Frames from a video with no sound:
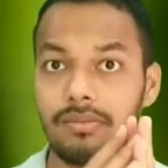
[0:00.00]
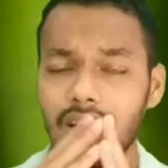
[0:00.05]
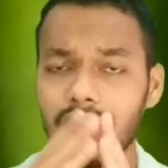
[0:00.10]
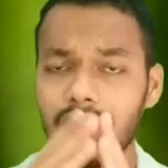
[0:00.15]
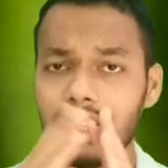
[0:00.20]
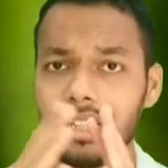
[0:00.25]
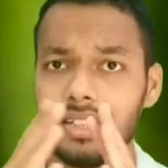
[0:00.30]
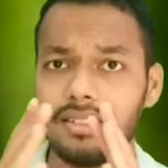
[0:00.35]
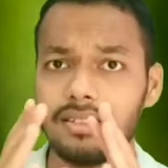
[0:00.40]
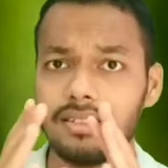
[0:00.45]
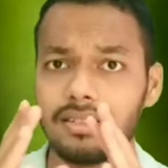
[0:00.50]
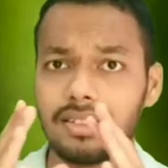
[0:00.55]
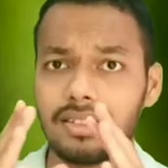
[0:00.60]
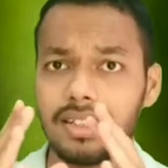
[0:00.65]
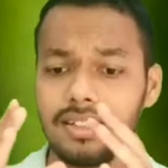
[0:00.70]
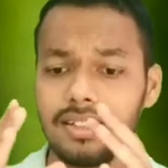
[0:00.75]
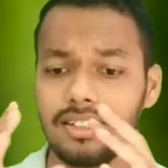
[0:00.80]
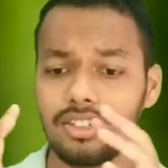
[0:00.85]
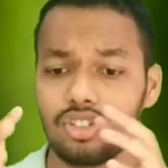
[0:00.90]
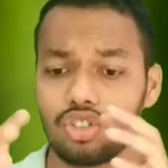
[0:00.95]
Again,
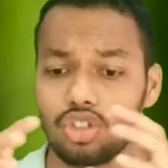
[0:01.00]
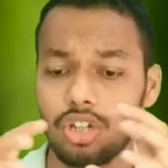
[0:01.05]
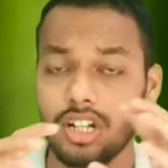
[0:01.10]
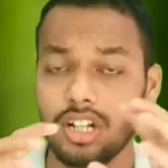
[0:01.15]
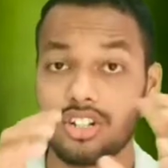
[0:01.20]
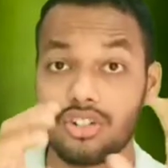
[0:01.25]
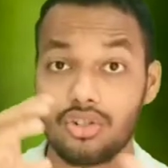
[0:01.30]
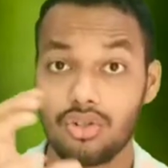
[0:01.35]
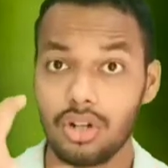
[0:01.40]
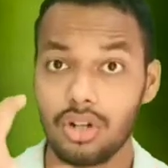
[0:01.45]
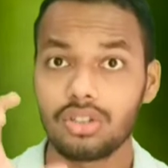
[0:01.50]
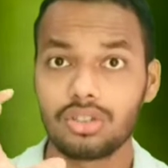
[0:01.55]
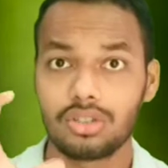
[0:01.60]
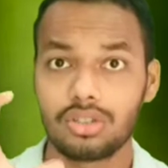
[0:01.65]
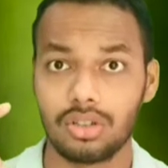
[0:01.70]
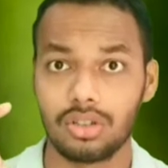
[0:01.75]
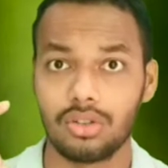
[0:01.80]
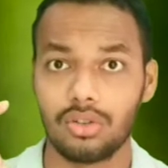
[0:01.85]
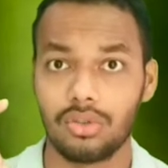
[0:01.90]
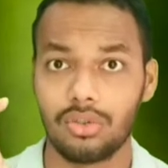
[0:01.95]
there is soil
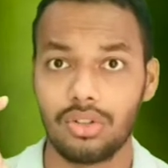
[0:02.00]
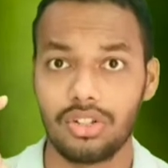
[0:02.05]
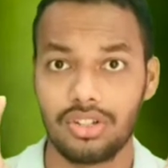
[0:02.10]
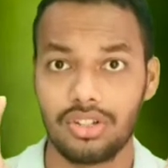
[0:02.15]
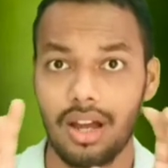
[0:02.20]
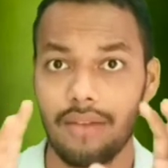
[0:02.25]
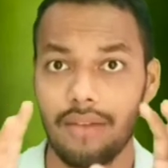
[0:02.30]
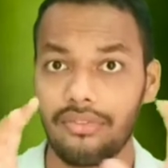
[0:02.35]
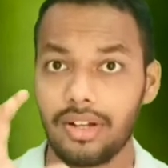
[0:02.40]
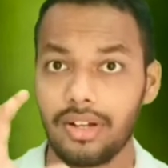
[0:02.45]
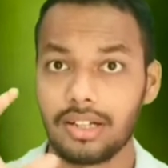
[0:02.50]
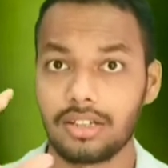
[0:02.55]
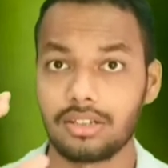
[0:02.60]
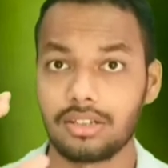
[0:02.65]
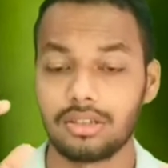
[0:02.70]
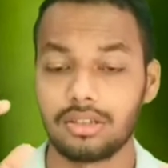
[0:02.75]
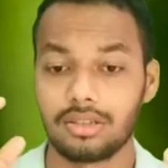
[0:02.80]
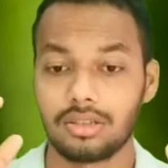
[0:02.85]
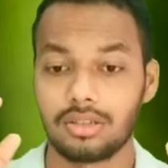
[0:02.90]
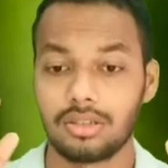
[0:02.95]
structure which affect
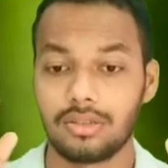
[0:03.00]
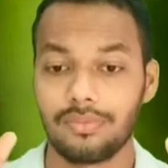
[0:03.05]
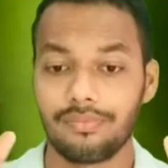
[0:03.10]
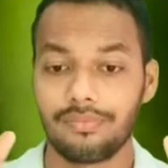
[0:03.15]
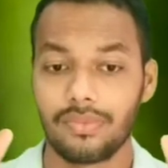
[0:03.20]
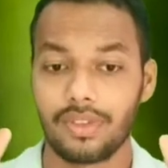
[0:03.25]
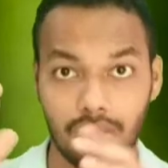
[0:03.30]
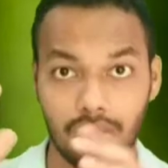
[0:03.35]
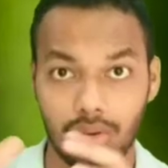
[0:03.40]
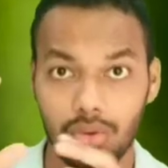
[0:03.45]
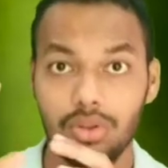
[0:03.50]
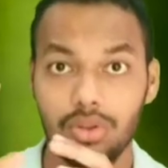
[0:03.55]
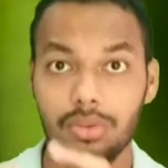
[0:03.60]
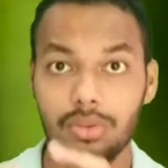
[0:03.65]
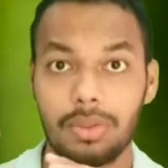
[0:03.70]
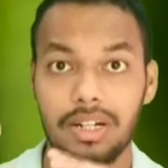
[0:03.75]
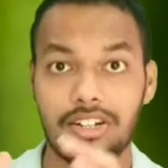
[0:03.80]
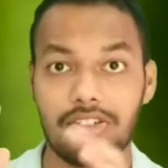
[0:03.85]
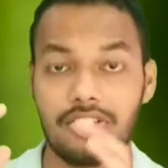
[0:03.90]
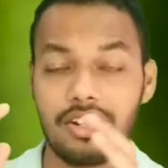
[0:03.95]
the root
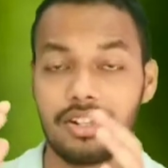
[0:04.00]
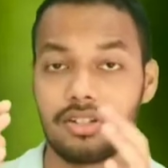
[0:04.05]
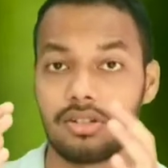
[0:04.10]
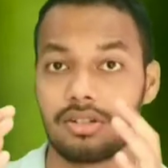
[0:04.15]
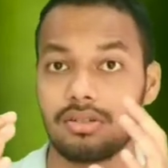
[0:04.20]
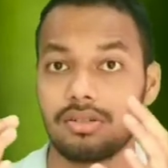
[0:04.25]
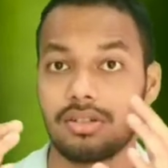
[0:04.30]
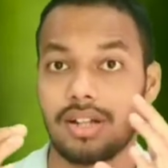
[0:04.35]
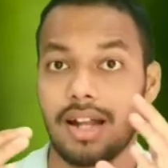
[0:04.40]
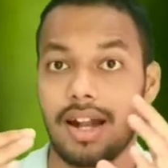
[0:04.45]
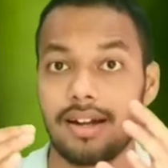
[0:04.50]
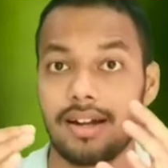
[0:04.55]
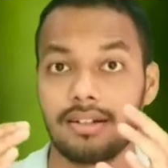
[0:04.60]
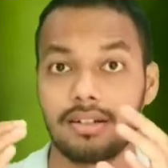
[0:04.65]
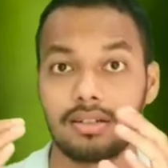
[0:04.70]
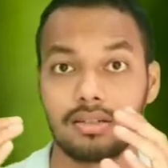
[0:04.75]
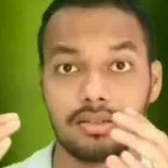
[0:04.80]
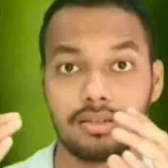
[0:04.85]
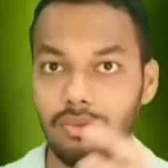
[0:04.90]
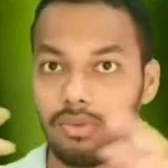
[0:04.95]
penetration
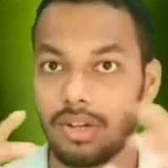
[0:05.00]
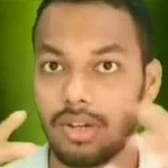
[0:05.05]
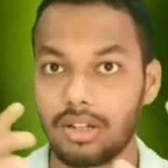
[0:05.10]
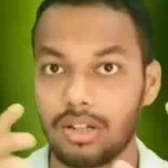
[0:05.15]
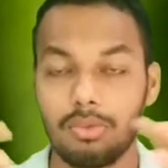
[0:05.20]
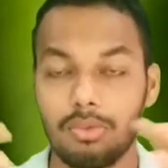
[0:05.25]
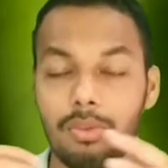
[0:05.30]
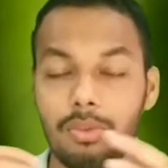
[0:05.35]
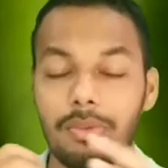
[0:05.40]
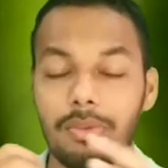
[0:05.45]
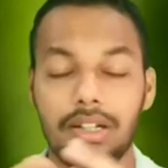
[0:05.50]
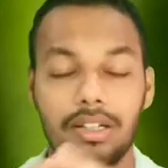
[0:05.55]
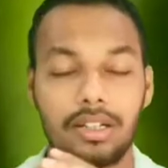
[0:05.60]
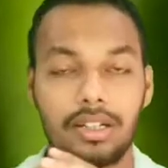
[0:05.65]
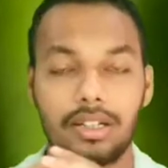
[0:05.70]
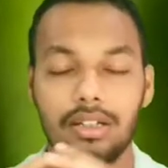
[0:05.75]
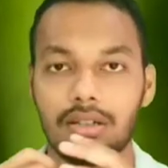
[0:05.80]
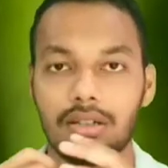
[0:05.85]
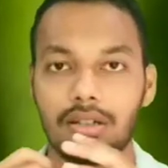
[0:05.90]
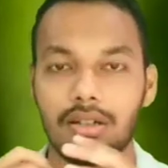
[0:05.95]
and water movement
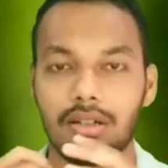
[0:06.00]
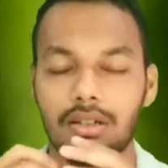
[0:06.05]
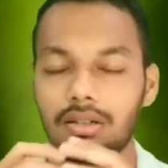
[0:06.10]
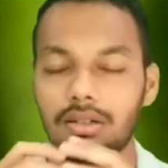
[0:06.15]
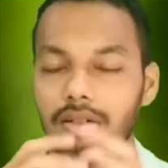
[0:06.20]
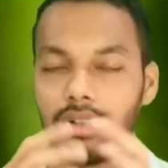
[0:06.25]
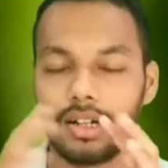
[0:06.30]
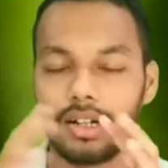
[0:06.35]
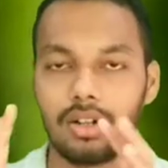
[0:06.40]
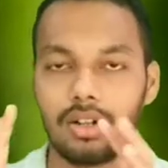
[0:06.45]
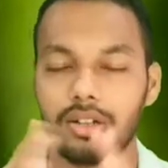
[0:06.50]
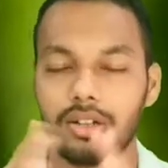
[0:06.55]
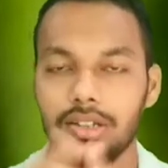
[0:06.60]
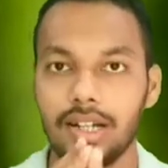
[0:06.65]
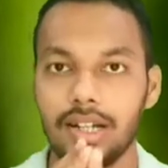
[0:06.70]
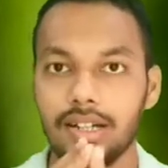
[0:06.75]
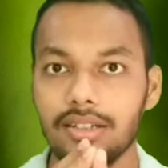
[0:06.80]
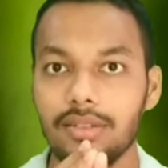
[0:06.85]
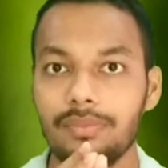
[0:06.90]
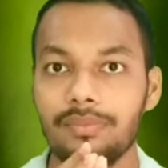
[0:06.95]
in and all
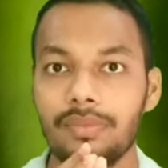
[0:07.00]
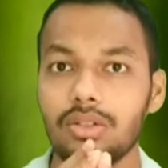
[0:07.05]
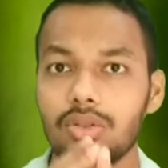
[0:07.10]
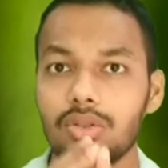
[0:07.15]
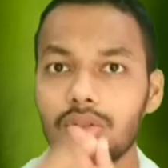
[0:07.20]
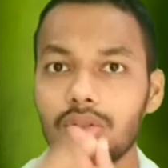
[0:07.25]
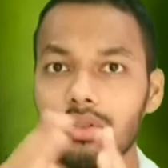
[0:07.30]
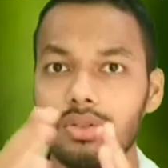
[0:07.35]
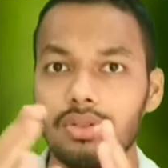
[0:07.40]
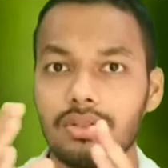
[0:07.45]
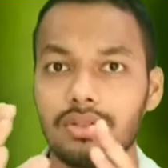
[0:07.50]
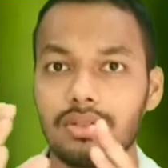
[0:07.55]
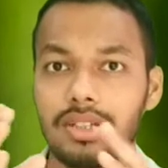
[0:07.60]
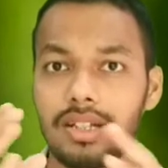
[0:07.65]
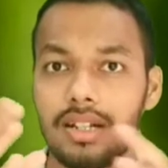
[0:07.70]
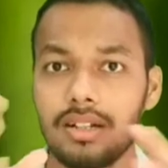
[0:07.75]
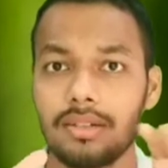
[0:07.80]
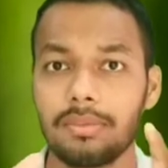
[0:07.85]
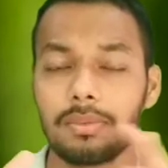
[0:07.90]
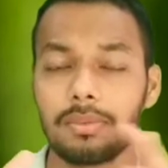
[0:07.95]
that. So
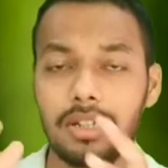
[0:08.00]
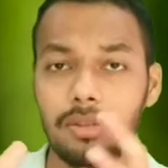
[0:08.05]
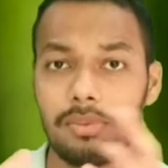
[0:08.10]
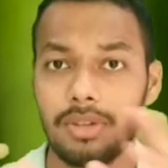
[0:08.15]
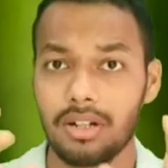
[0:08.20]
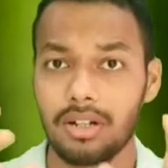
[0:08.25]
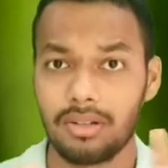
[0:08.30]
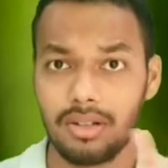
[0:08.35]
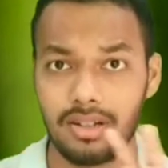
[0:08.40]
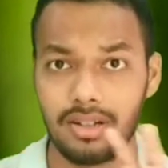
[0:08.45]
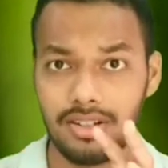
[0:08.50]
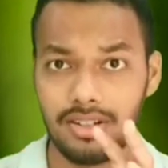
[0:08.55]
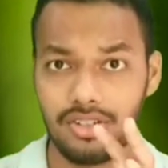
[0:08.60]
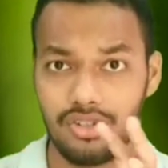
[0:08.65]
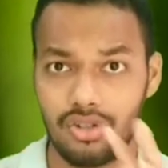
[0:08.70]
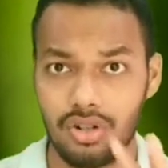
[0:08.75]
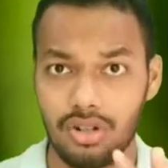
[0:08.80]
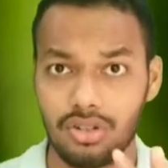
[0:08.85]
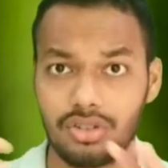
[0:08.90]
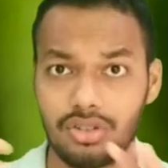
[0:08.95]
there are different
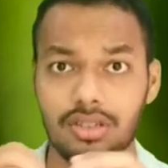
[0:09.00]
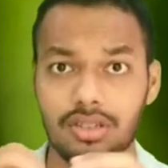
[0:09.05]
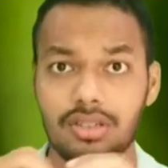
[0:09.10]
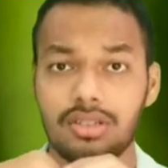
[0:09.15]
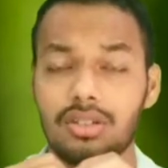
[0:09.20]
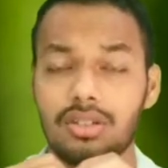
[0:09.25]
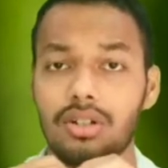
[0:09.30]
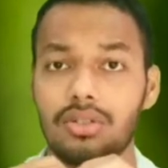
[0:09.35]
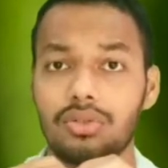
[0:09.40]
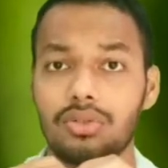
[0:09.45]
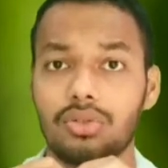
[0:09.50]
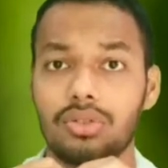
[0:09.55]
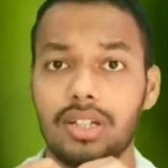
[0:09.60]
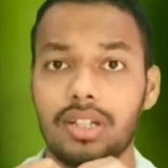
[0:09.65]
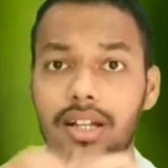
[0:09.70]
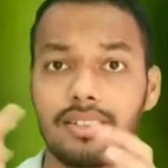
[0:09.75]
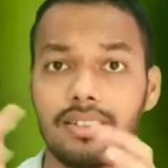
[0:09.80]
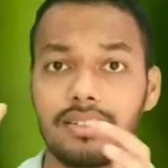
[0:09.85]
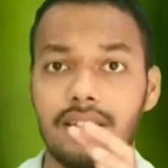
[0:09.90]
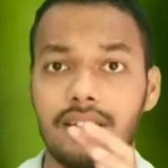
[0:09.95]
structures also.
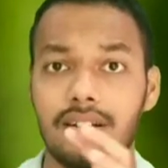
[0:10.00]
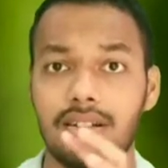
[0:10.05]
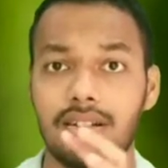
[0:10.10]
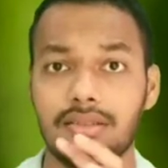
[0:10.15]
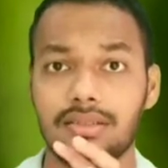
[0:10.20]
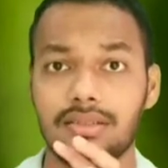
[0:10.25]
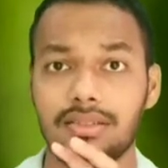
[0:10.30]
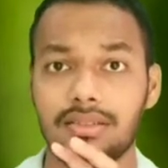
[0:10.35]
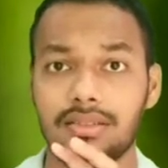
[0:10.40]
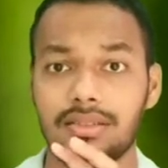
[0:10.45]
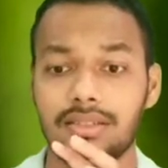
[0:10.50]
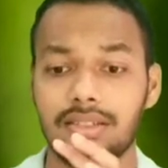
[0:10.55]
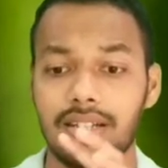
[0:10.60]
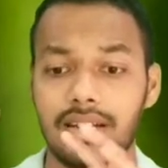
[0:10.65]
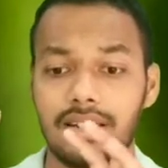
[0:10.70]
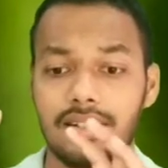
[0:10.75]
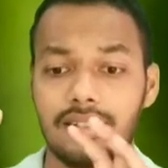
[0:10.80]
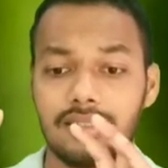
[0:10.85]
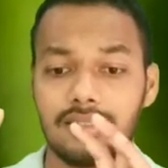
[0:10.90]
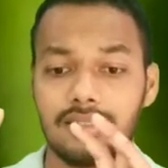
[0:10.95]

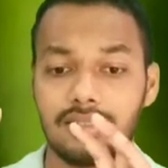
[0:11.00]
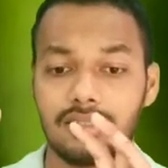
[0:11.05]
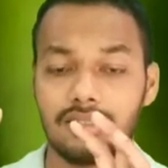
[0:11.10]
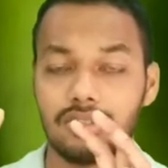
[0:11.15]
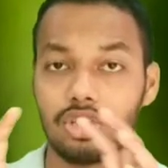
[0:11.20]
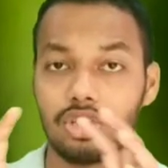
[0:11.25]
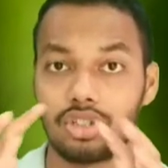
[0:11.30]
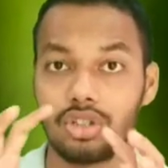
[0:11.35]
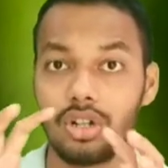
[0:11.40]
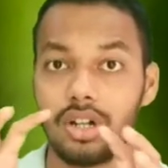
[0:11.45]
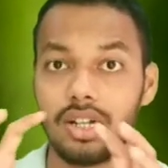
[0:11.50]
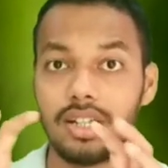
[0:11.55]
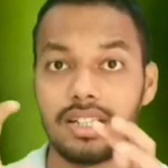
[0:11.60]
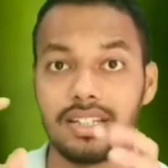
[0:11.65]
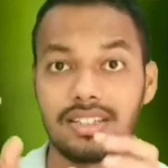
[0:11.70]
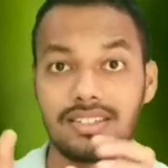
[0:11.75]
There is the soil is